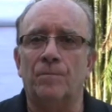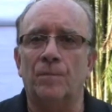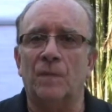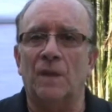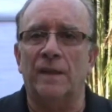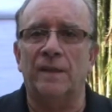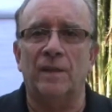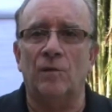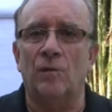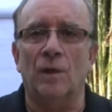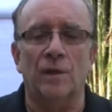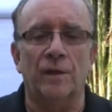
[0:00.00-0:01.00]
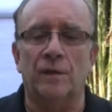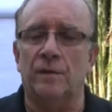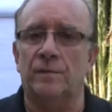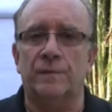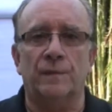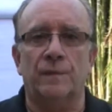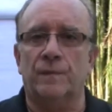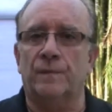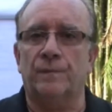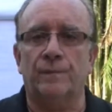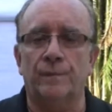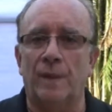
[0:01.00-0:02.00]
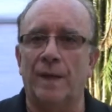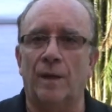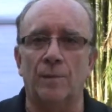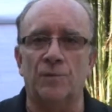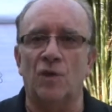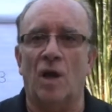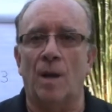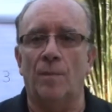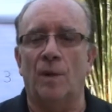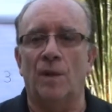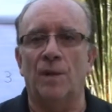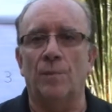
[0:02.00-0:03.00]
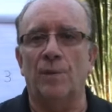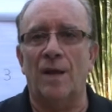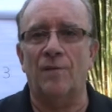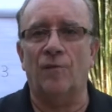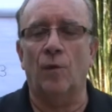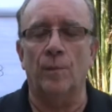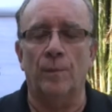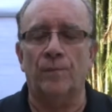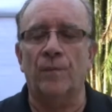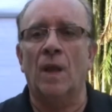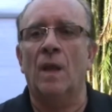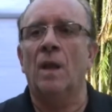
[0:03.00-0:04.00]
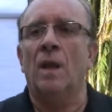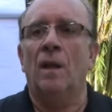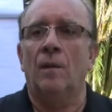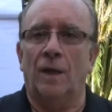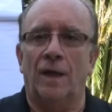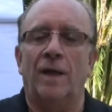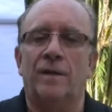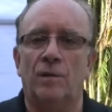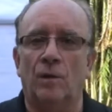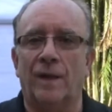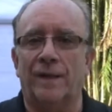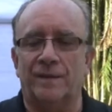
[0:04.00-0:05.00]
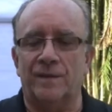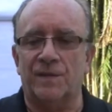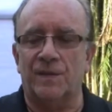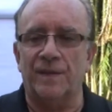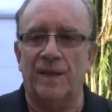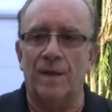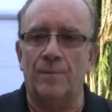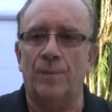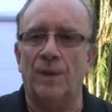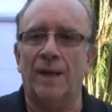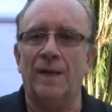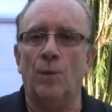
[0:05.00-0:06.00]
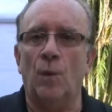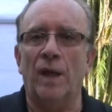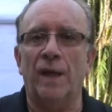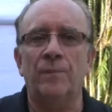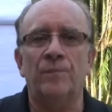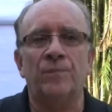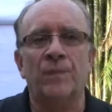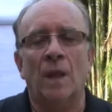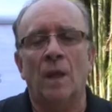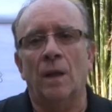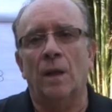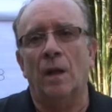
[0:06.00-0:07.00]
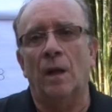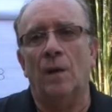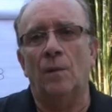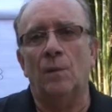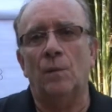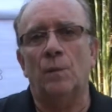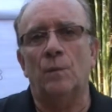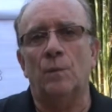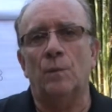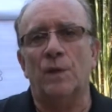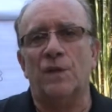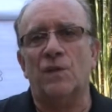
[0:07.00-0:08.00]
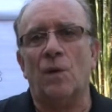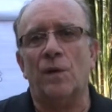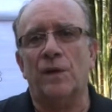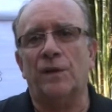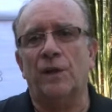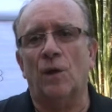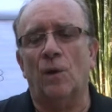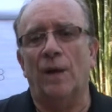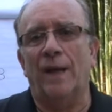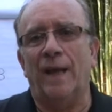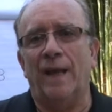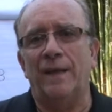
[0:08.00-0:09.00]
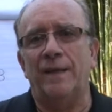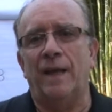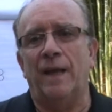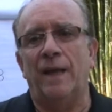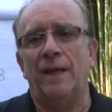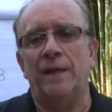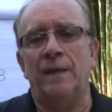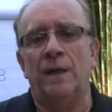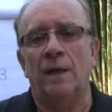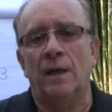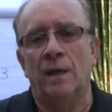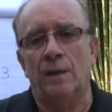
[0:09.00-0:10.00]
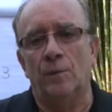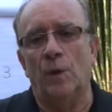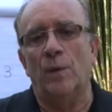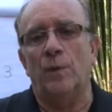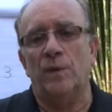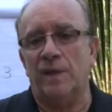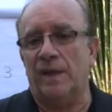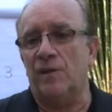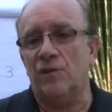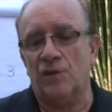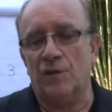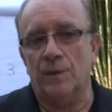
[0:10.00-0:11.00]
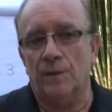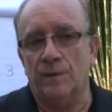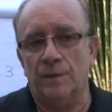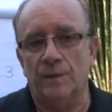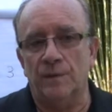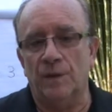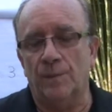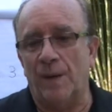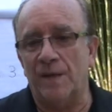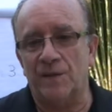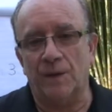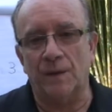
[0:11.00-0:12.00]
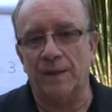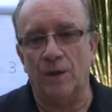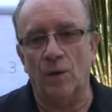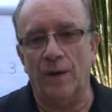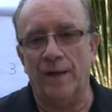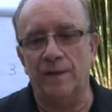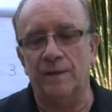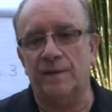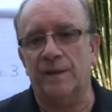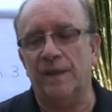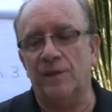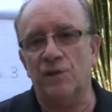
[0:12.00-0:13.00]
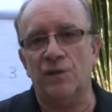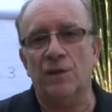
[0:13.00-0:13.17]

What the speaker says: They did a really bang-up job on the platform, and you'll get to see that. But anyway, we started to go ahead and we would teach. You basically go ahead and teach